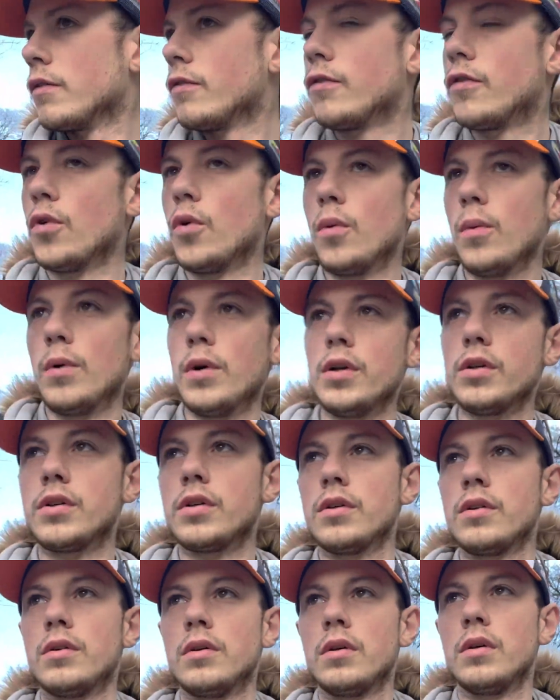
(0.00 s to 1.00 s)
forward,
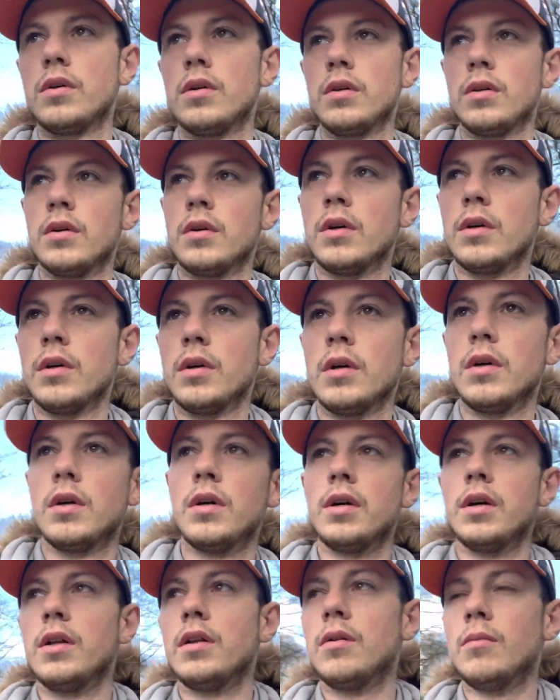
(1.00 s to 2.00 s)

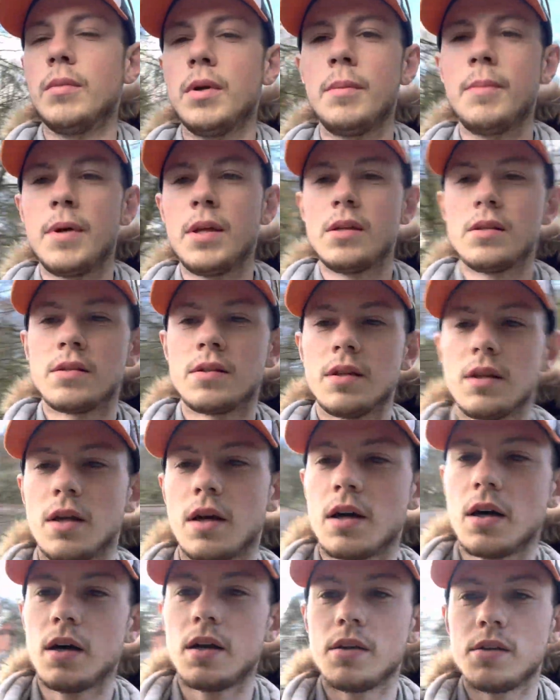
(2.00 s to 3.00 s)
it normally means that the
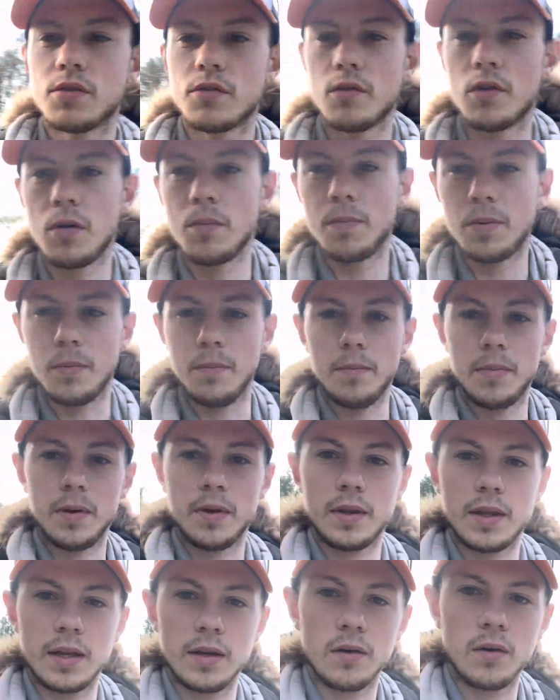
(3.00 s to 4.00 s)
gardens are open, but
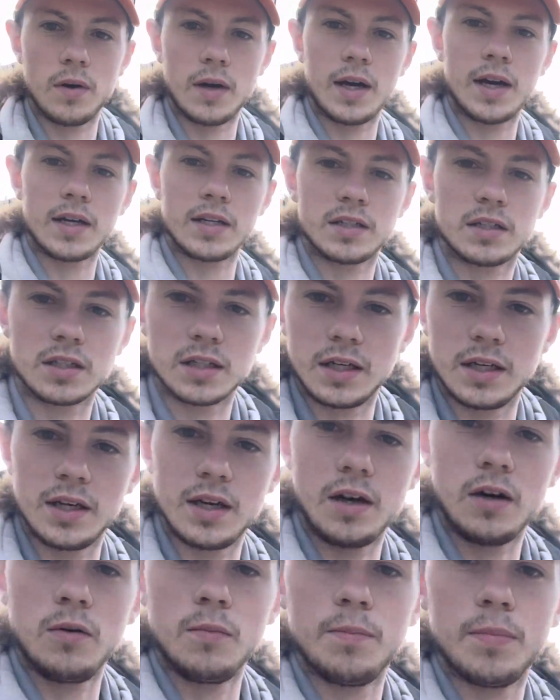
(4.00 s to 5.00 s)
they're not actually
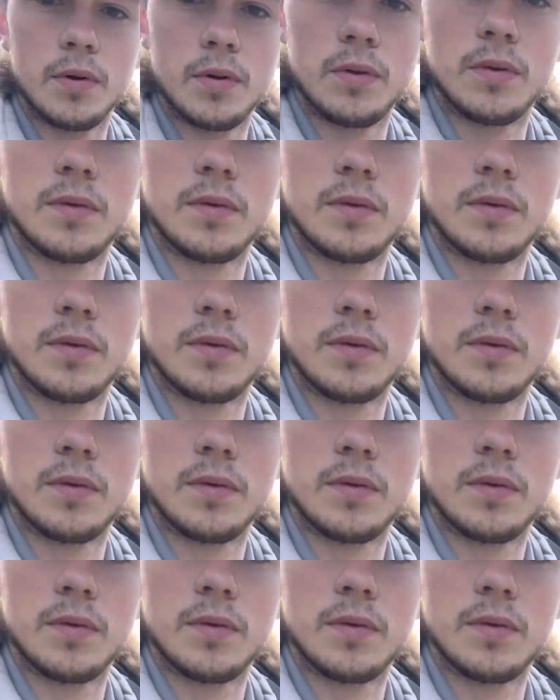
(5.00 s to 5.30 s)
open.